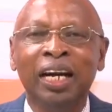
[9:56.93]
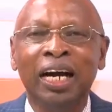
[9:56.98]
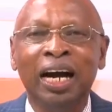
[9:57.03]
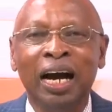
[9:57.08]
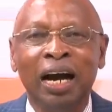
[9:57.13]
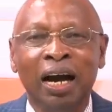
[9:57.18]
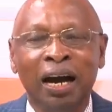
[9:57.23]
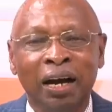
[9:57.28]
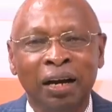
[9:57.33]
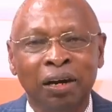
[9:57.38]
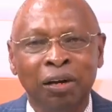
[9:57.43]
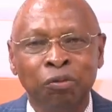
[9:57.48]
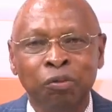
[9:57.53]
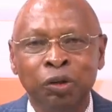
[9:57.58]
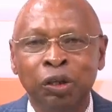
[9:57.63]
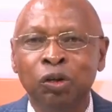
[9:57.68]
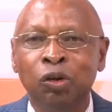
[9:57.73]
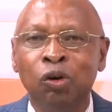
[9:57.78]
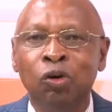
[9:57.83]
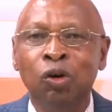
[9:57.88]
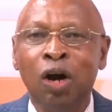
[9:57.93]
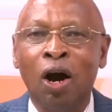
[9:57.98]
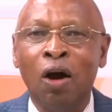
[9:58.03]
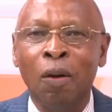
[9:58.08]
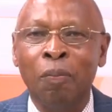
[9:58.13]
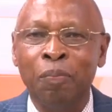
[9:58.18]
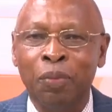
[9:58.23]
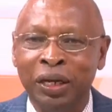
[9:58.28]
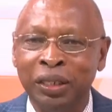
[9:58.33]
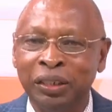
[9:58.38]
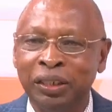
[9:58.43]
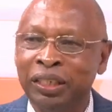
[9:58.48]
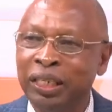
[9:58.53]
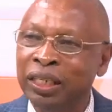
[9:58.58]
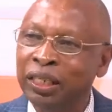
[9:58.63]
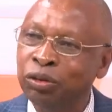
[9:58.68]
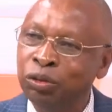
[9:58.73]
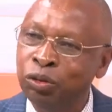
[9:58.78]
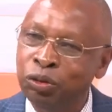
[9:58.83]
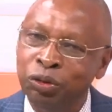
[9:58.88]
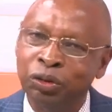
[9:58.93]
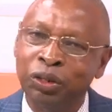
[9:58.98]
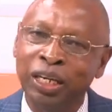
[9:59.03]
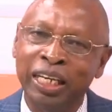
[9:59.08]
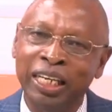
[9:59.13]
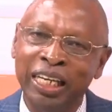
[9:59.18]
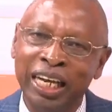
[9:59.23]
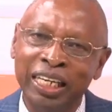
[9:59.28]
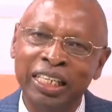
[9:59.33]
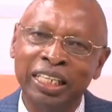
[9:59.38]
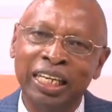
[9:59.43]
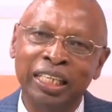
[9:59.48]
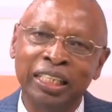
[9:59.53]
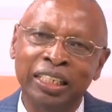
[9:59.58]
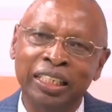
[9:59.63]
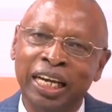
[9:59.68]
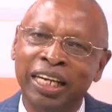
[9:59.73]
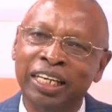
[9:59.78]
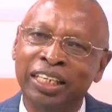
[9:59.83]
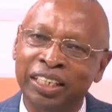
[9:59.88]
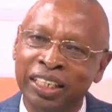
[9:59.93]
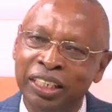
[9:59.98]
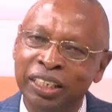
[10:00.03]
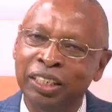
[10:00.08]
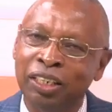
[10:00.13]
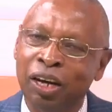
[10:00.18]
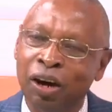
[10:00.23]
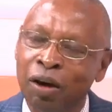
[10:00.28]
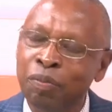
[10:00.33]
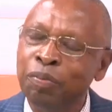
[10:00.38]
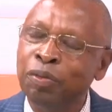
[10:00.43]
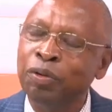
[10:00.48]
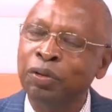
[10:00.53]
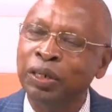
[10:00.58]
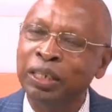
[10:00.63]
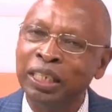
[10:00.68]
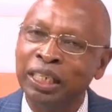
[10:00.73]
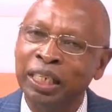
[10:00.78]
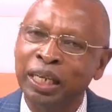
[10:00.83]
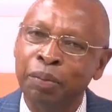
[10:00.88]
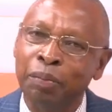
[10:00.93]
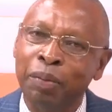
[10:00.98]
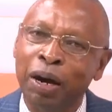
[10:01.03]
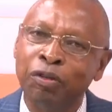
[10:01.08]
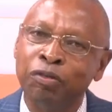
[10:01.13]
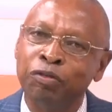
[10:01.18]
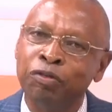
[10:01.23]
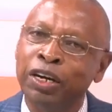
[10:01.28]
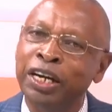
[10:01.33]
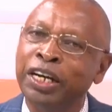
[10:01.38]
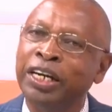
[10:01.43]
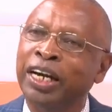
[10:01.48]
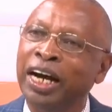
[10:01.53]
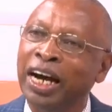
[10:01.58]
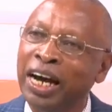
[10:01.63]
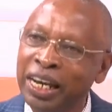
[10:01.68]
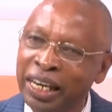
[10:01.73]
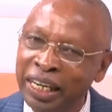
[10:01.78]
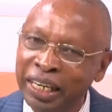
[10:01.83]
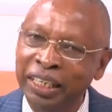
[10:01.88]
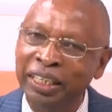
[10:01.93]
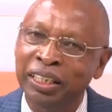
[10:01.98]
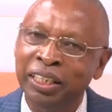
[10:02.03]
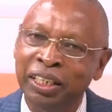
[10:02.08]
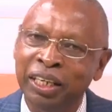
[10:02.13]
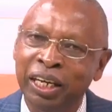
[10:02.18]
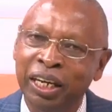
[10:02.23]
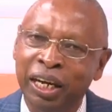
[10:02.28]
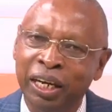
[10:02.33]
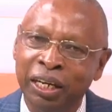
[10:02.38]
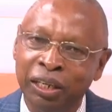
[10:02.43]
Uh, we know our president Uhuru Kenyatta did a great job when he came out very early uh,